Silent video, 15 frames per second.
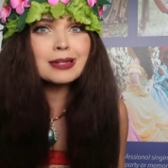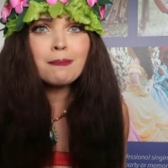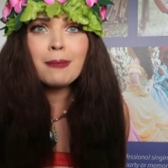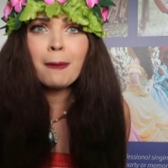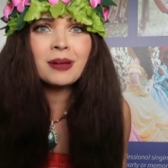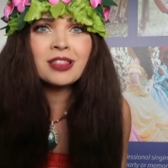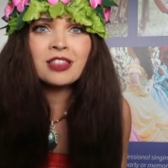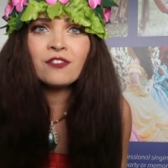is a
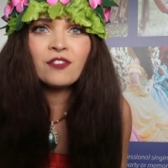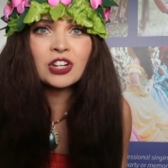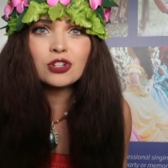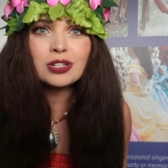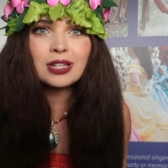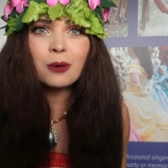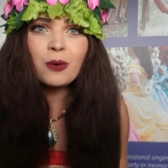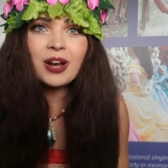map of the
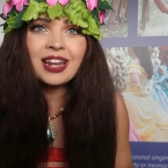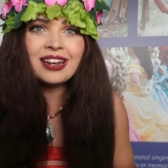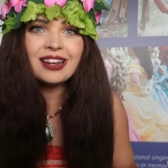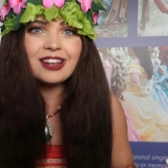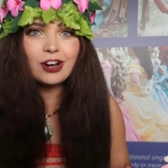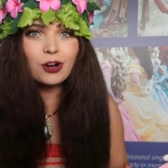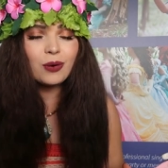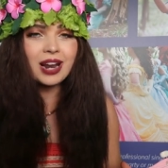victories I
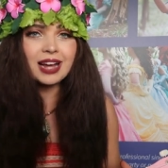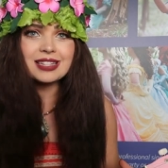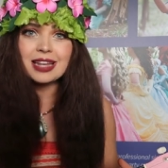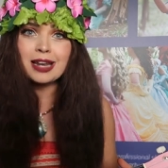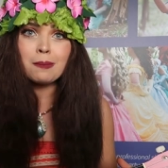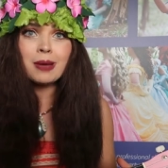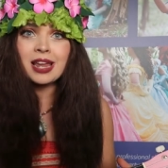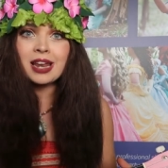win. Look what I
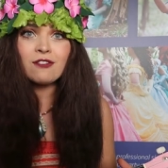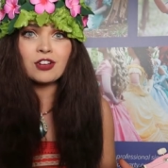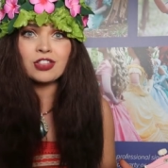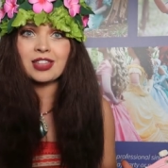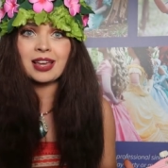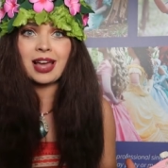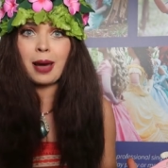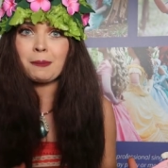did, I made
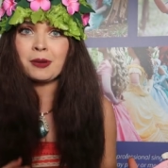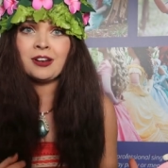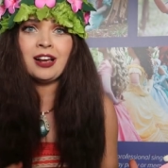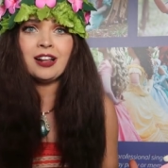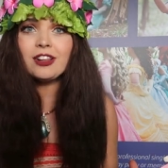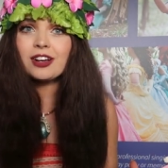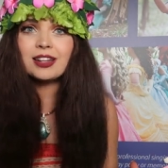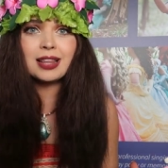everything happen.
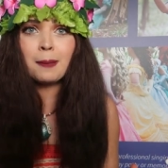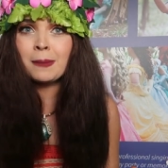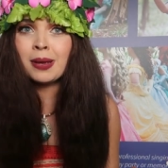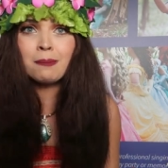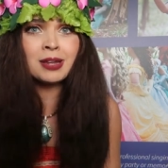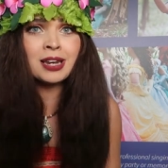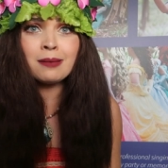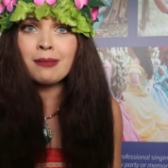Look at that
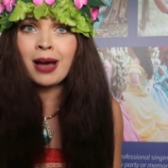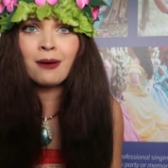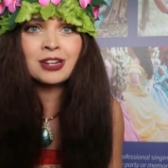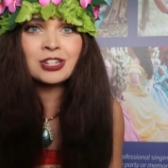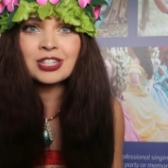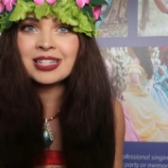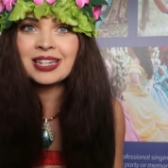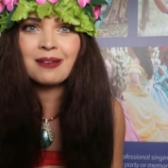me mini
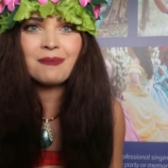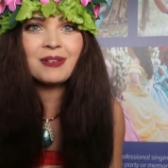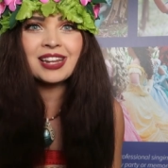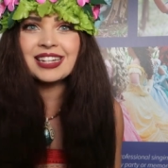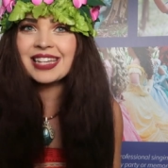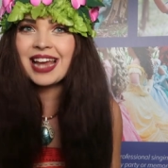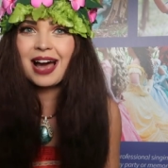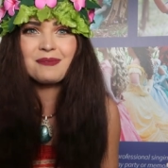Maui just
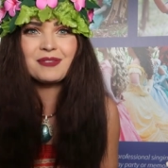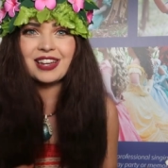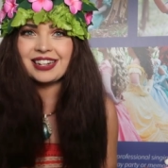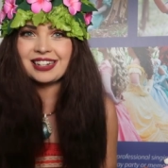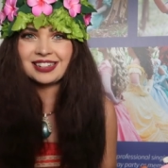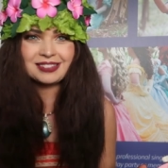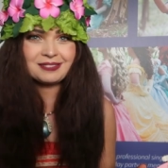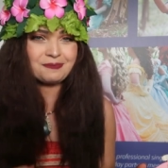
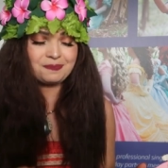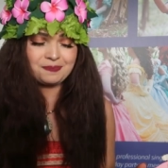tippity-tapping.